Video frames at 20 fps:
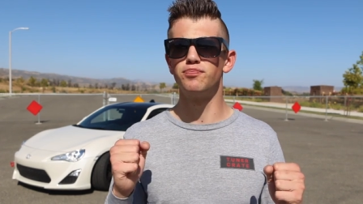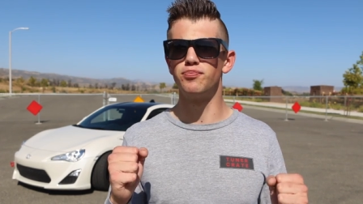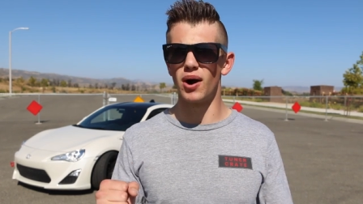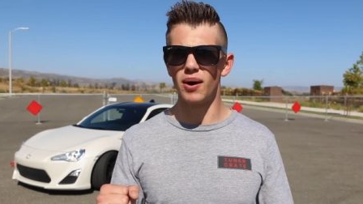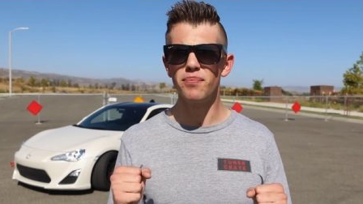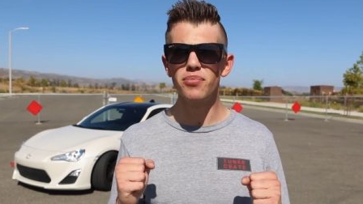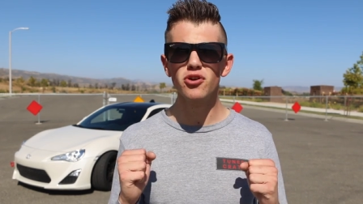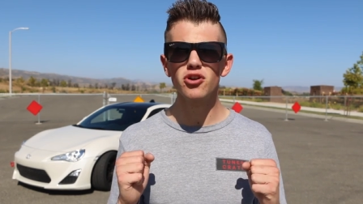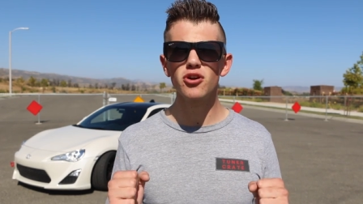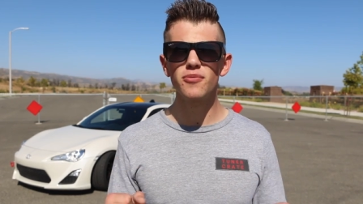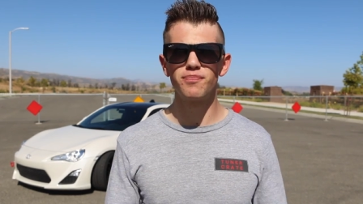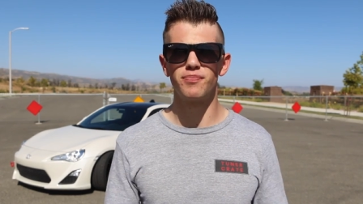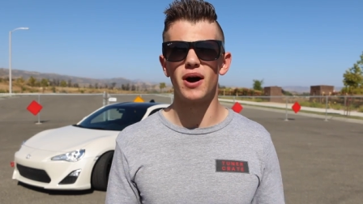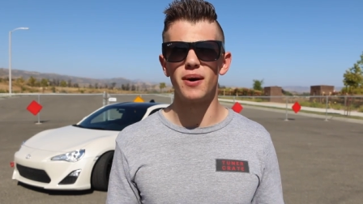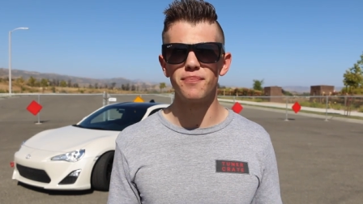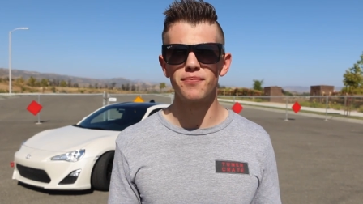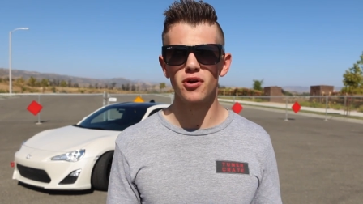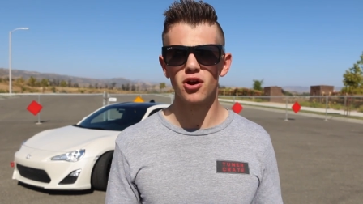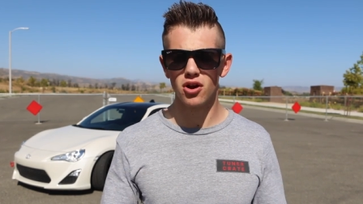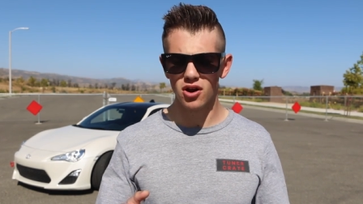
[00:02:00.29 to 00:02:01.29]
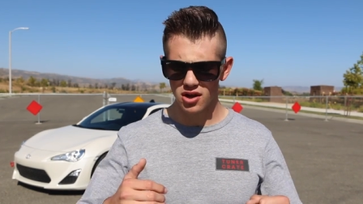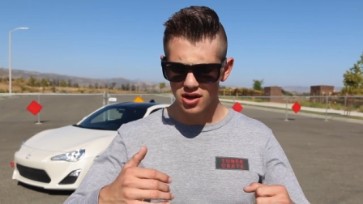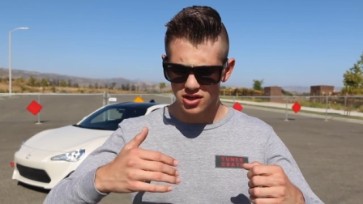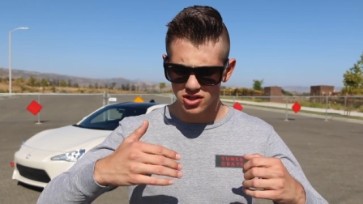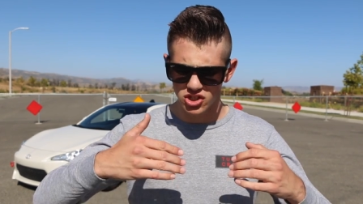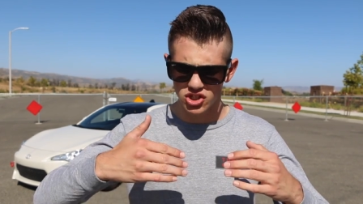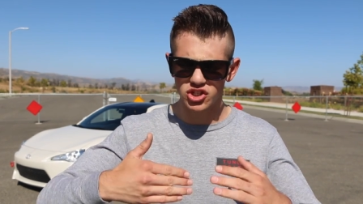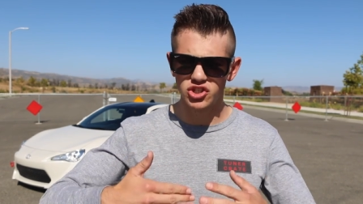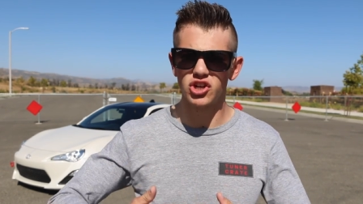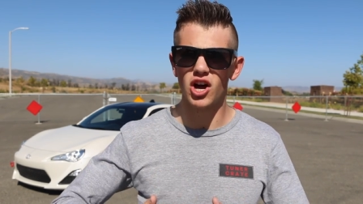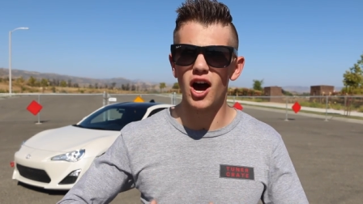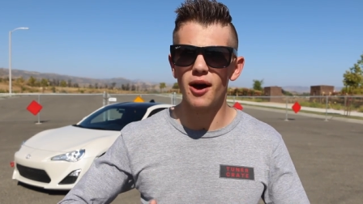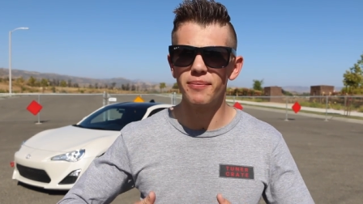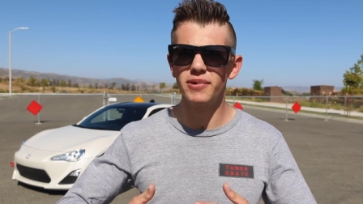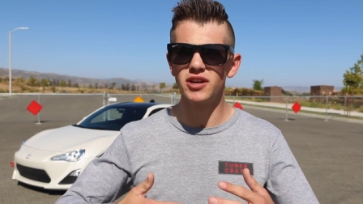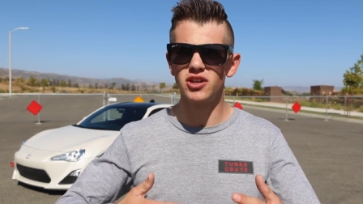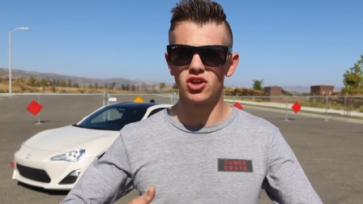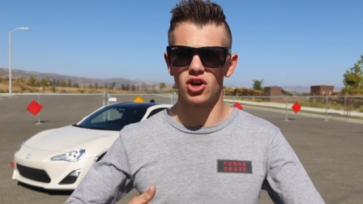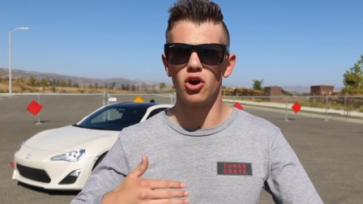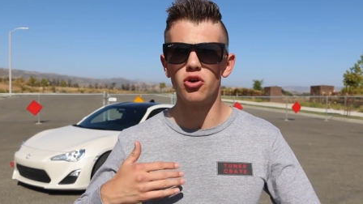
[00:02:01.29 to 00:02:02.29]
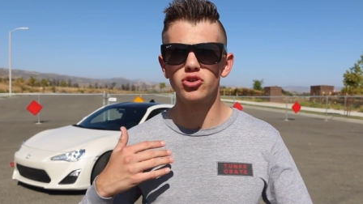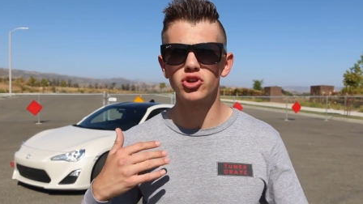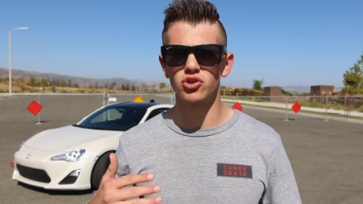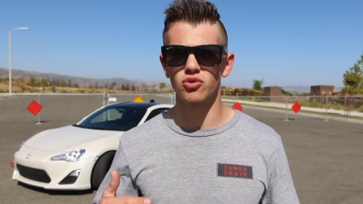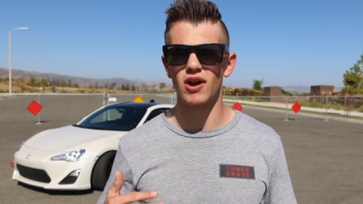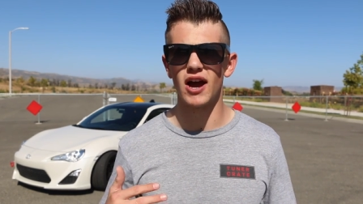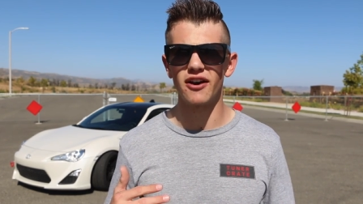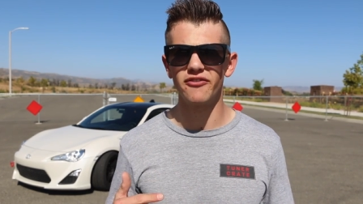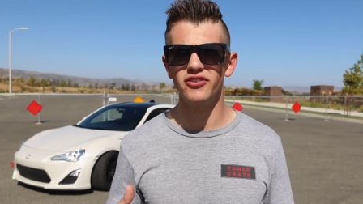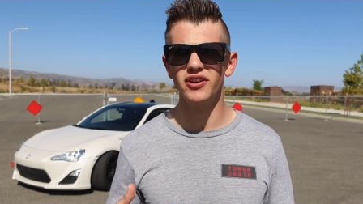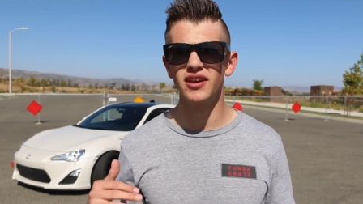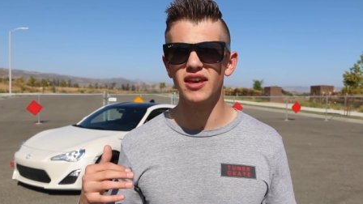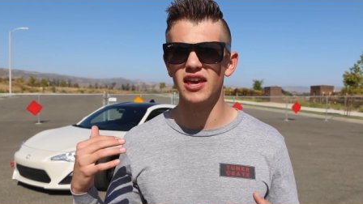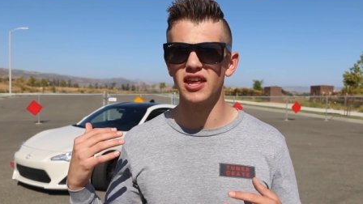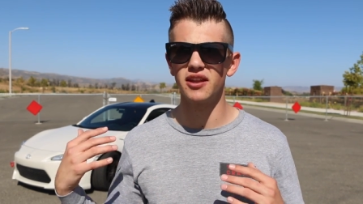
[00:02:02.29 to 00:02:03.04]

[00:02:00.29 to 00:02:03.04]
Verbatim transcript: bumper to bumper, stop and go traffic